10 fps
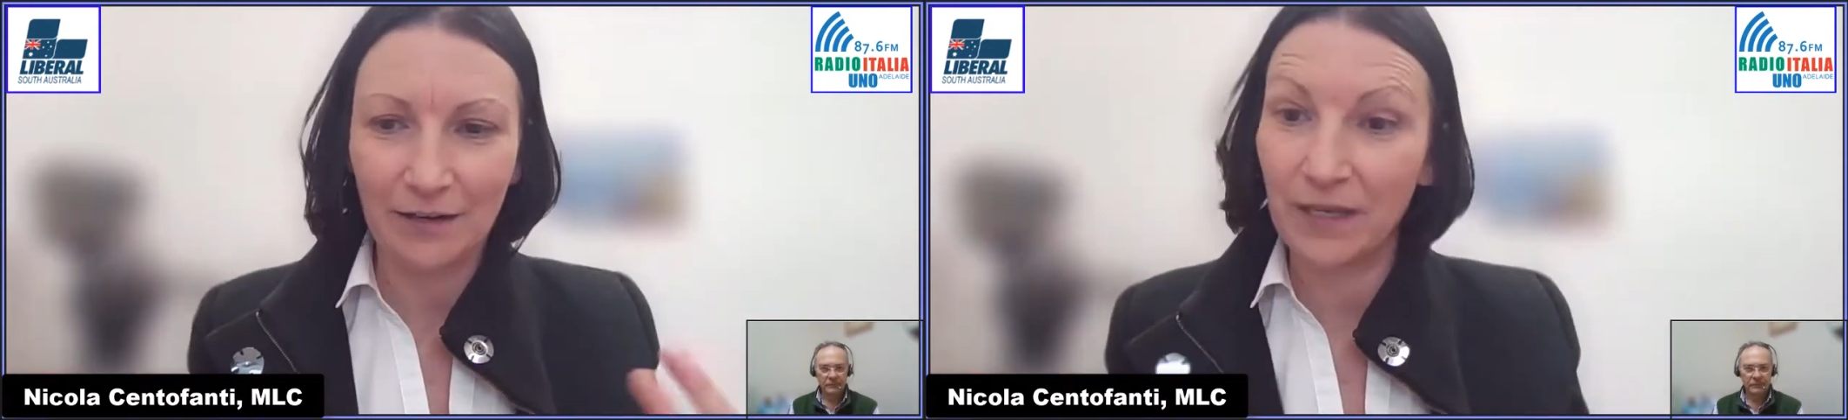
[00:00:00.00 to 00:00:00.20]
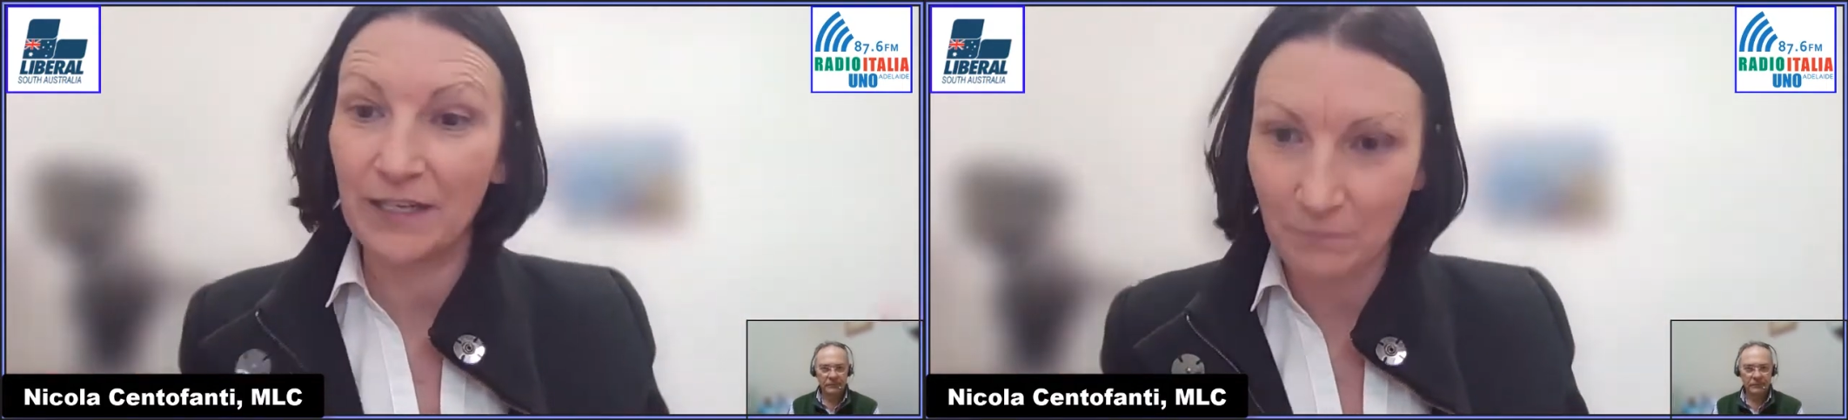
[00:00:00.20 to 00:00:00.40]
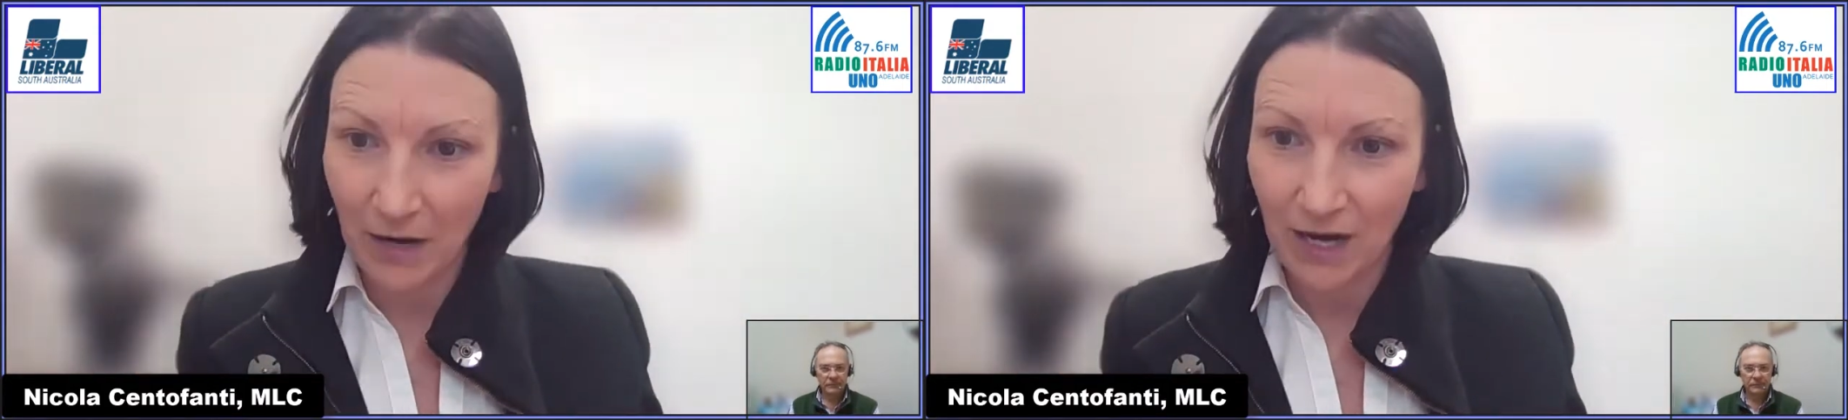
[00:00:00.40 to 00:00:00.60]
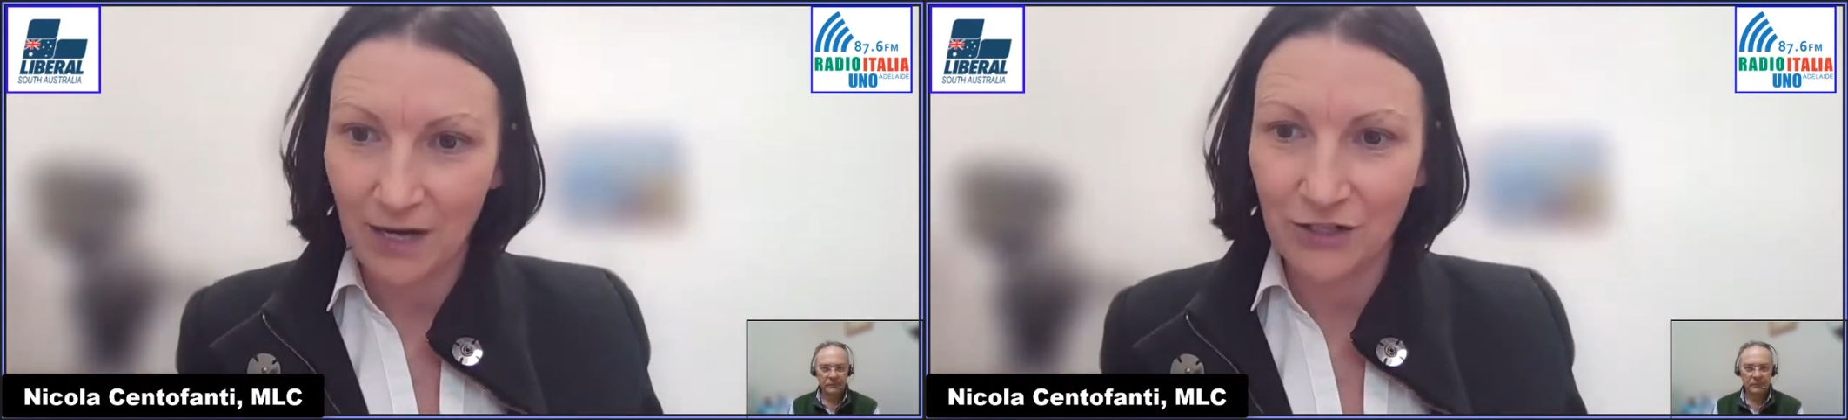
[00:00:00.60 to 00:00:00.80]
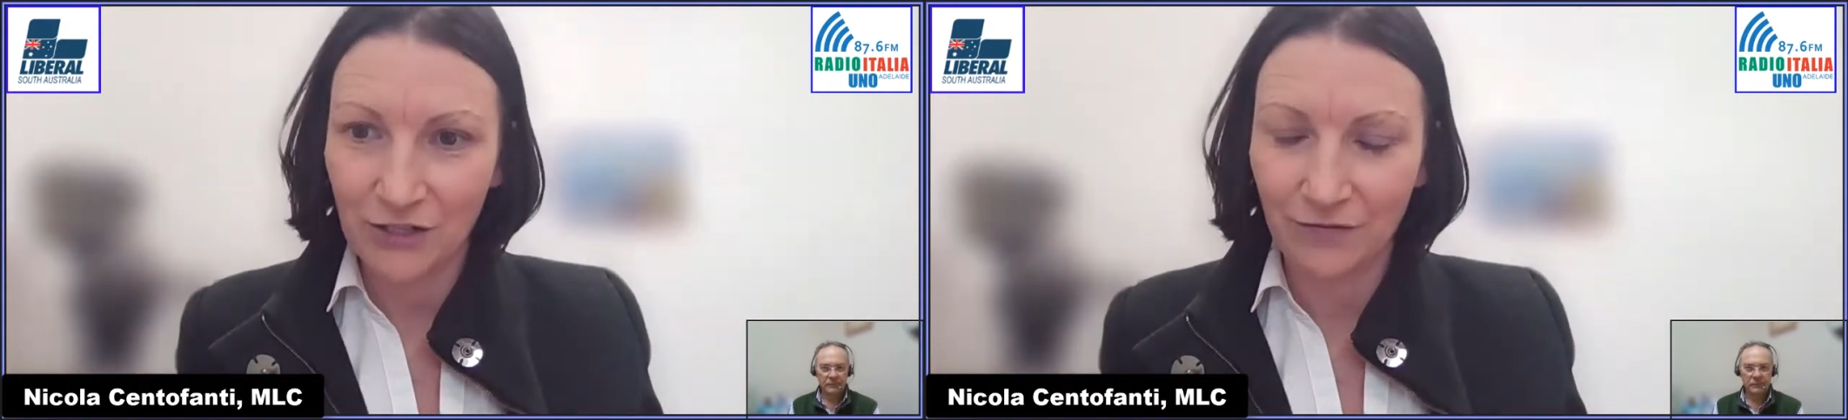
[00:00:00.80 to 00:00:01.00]
in
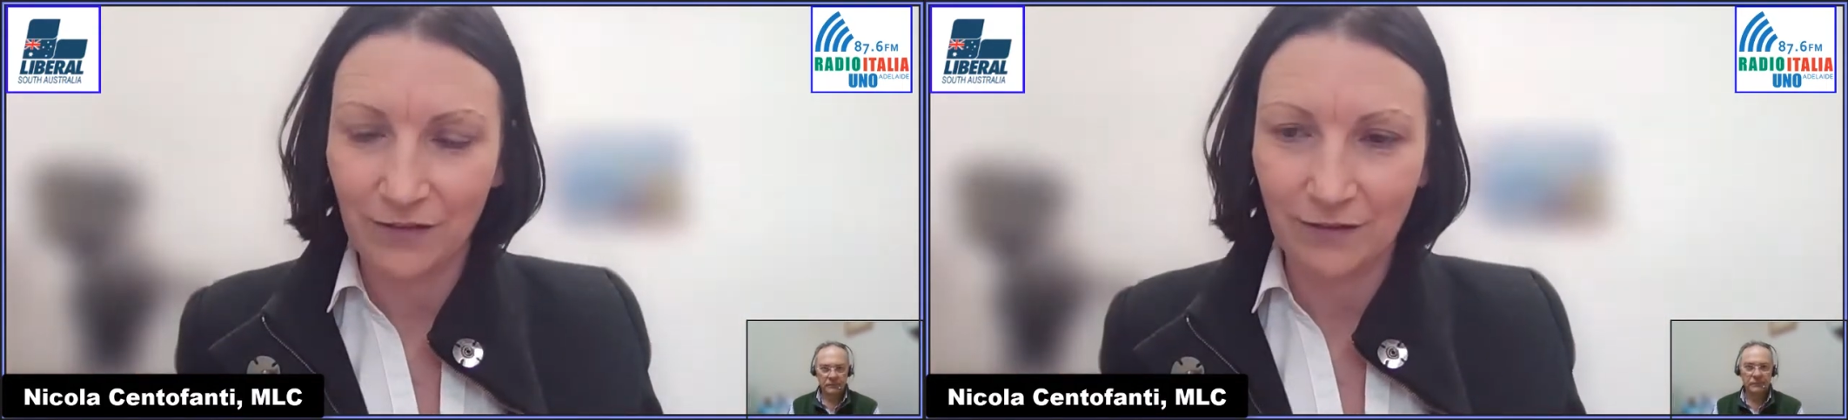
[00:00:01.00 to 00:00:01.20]
March